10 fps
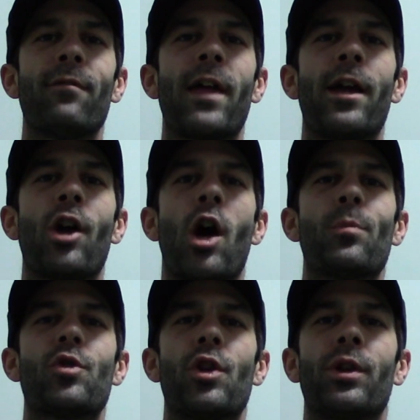that
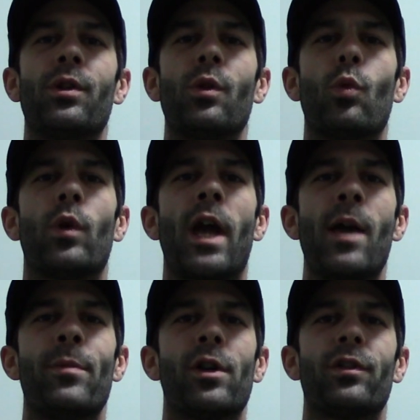option when
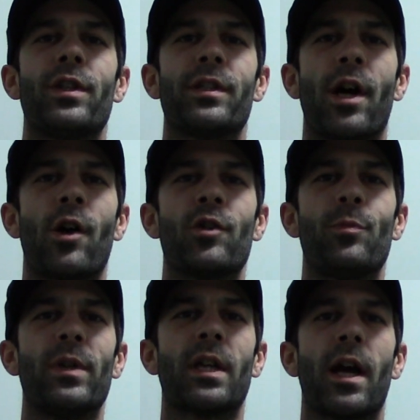I built this
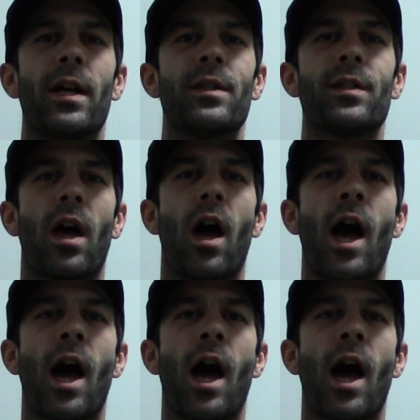house because